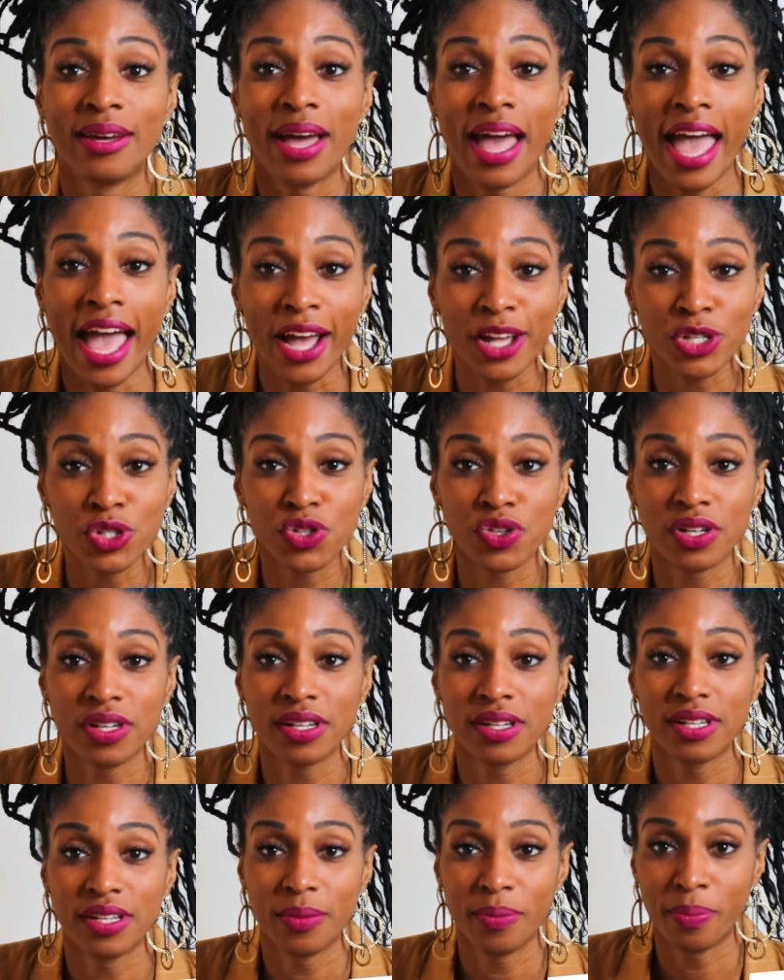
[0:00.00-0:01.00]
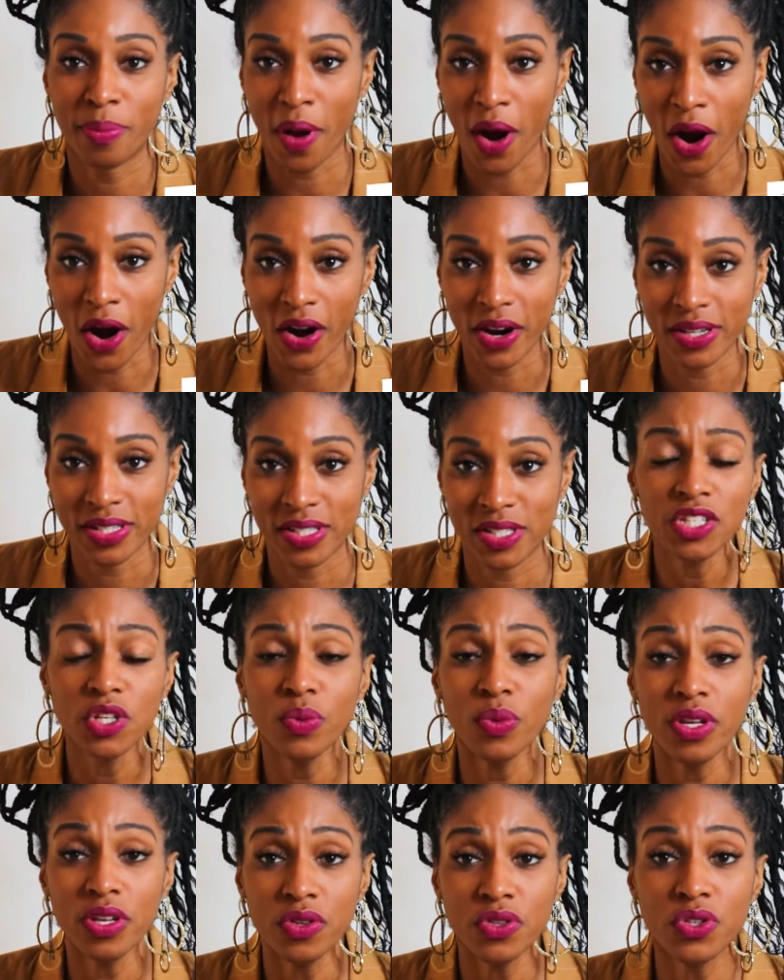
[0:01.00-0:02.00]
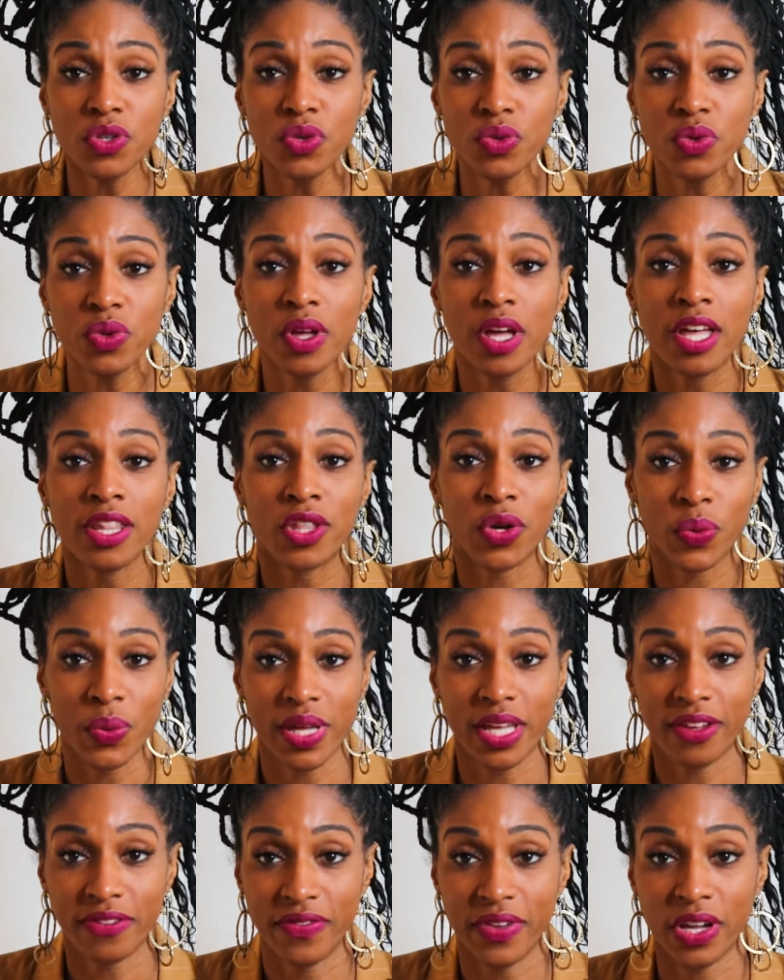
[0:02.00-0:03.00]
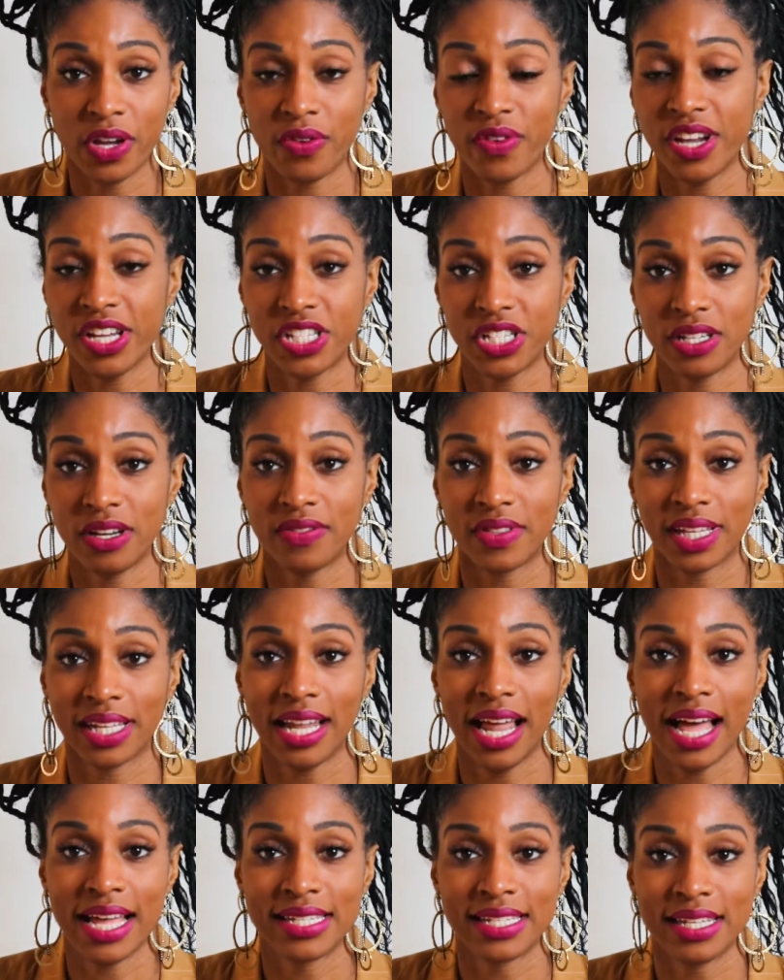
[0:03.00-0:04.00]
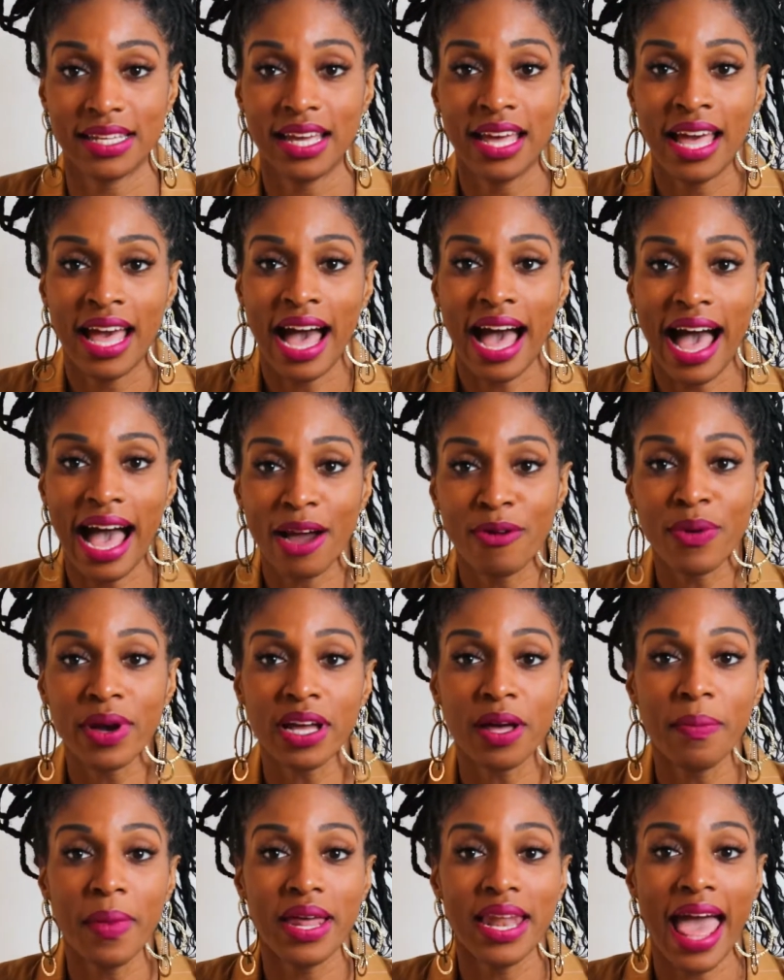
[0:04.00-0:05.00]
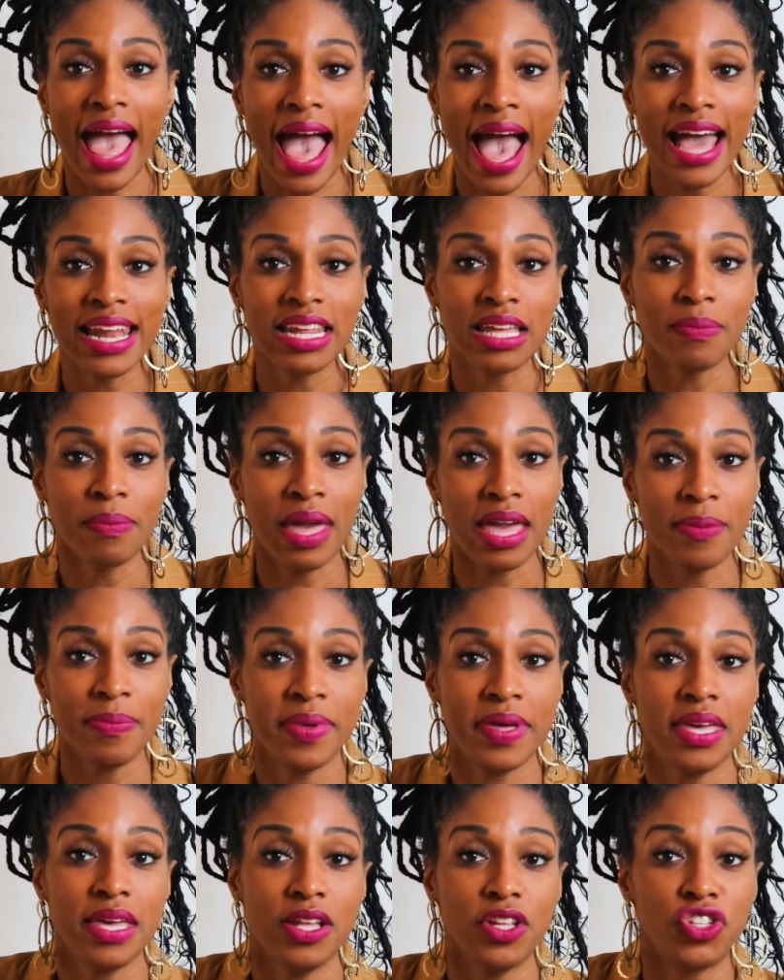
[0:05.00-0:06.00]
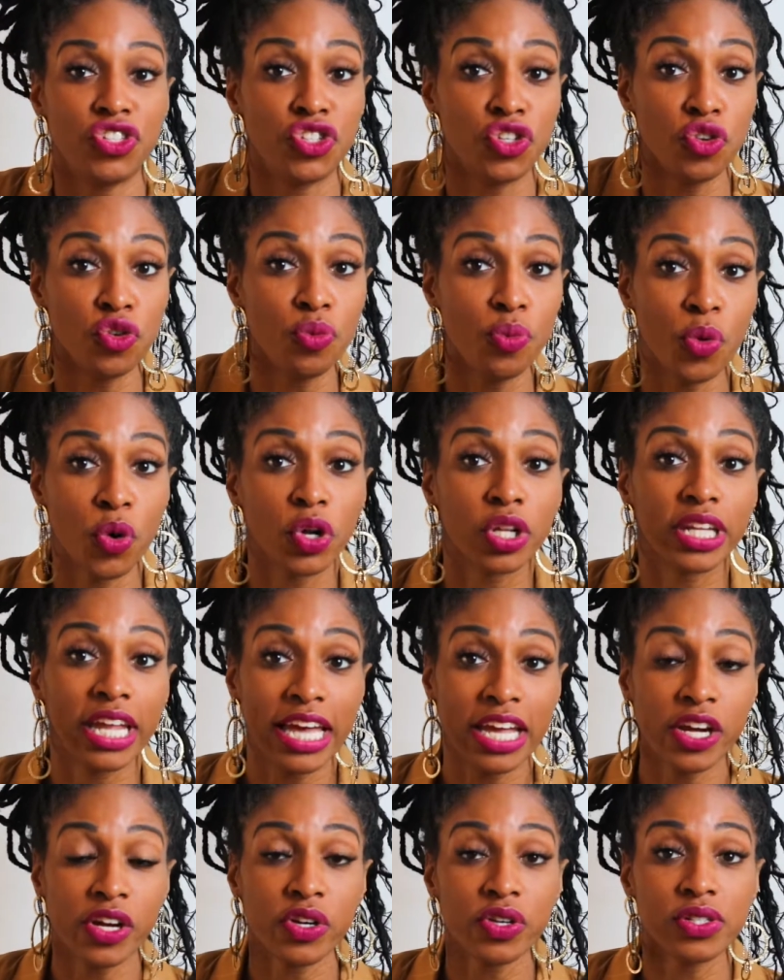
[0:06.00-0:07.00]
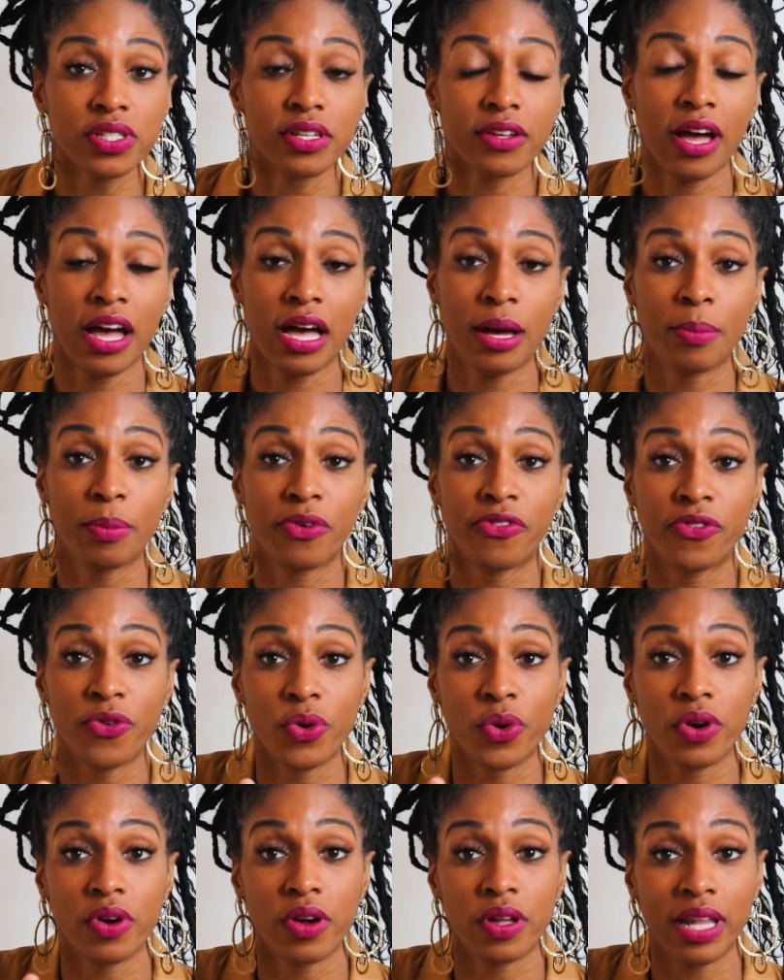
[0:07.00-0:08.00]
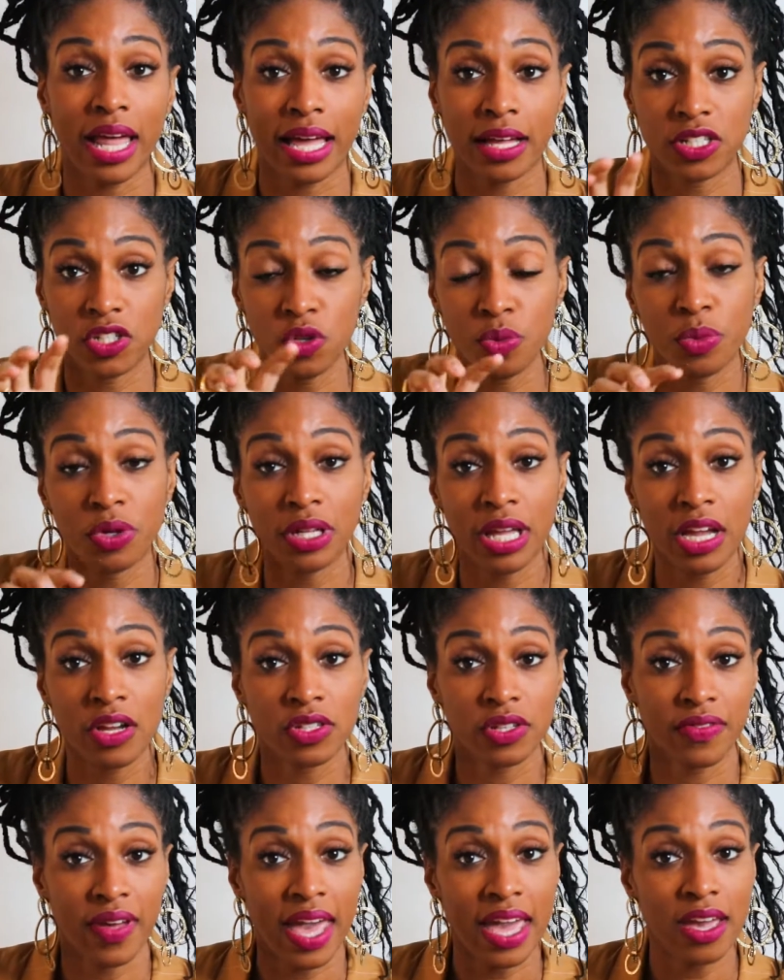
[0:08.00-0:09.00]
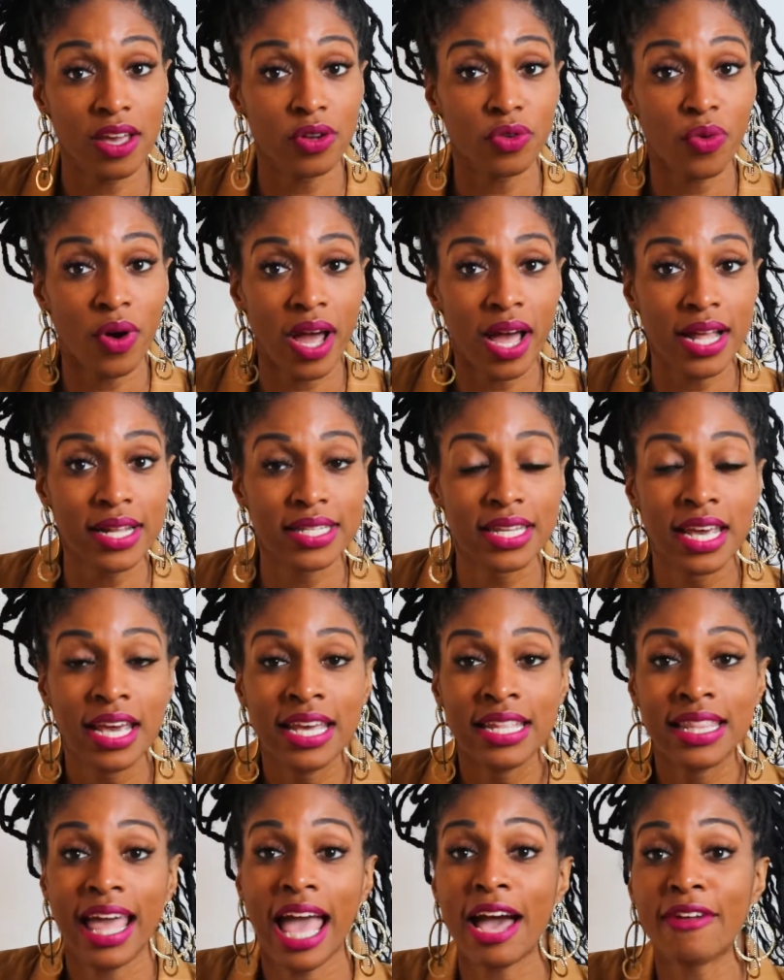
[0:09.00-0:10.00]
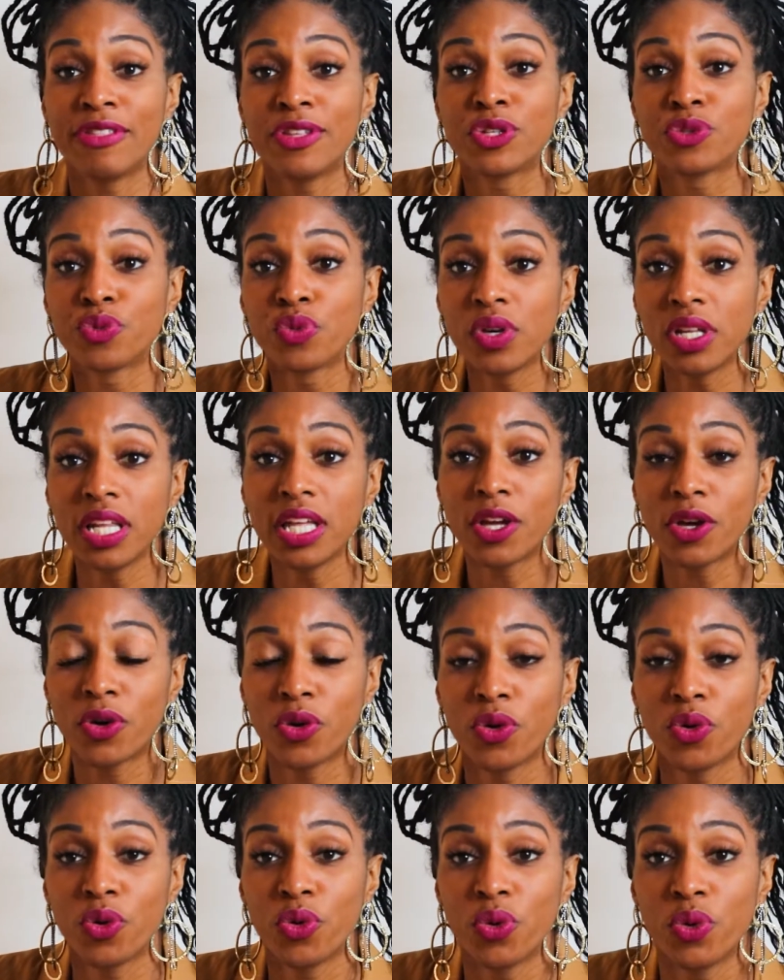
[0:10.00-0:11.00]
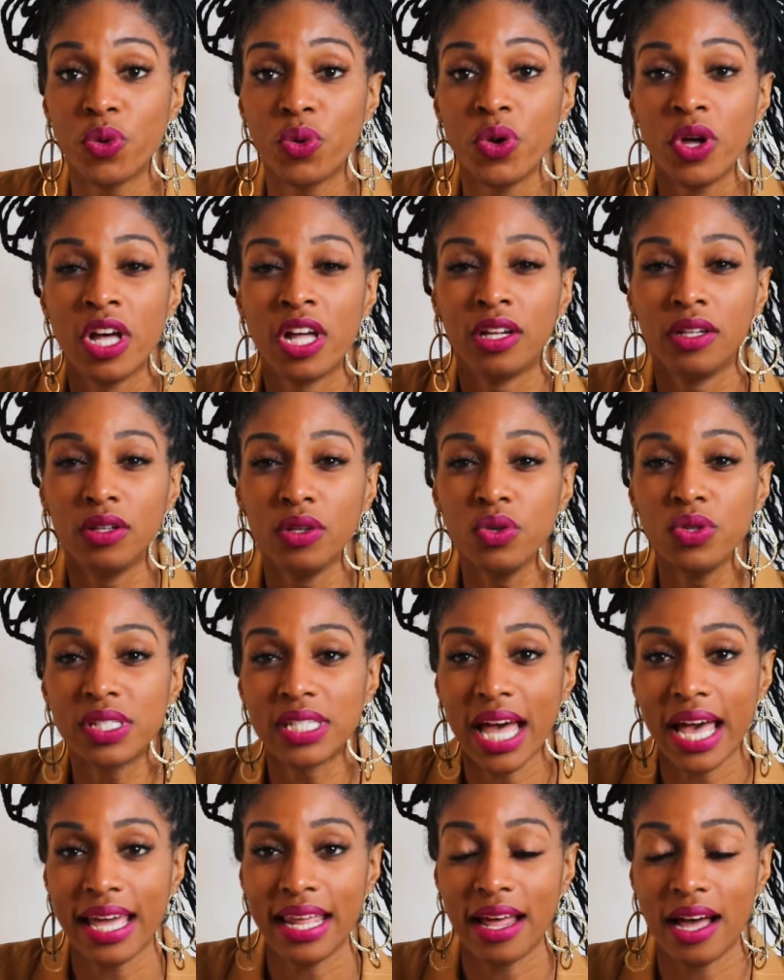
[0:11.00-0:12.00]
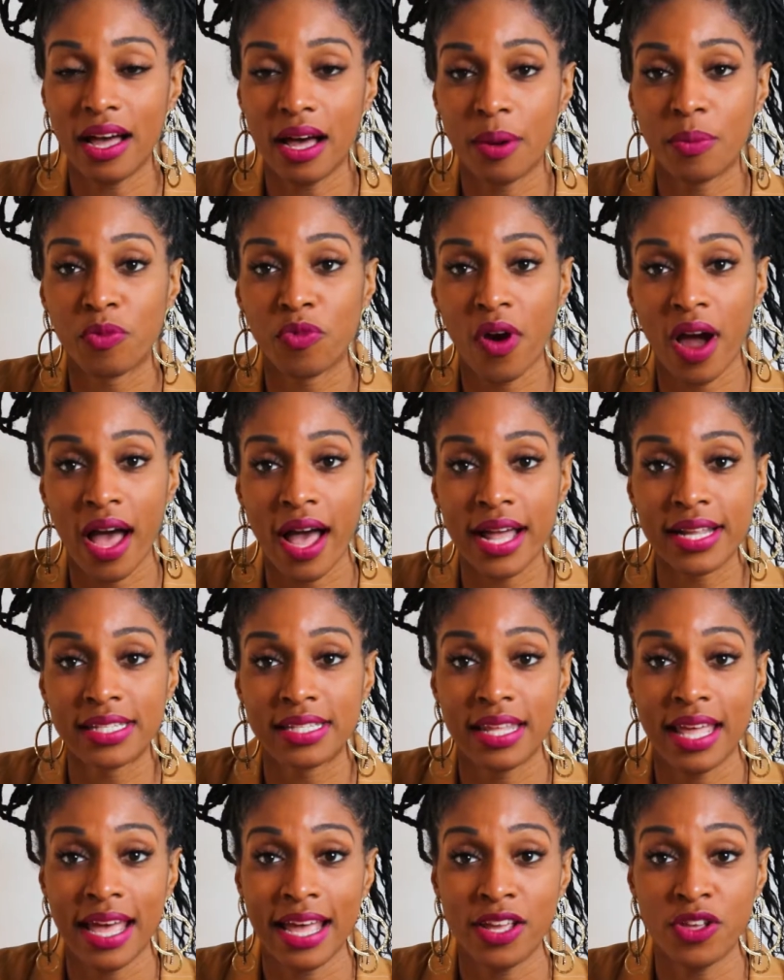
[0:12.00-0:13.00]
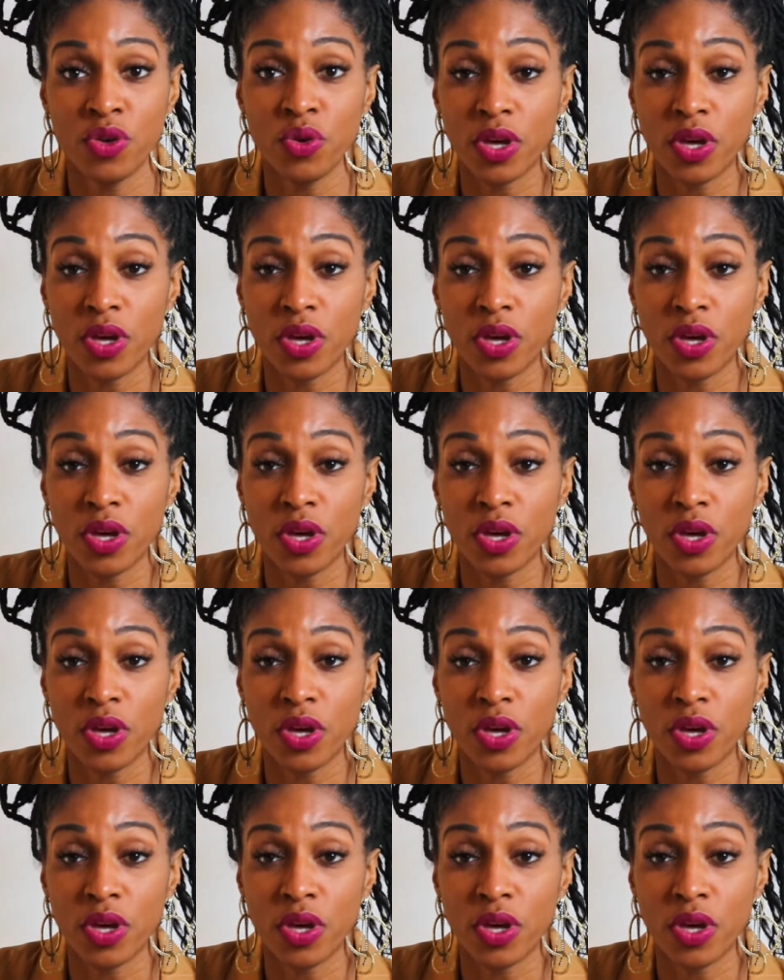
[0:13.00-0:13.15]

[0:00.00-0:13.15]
extra bars. So when you do the reconfiguration of the closet, I recommend adding maybe two more layers of hanging rods. They have these really cool lucite rods that you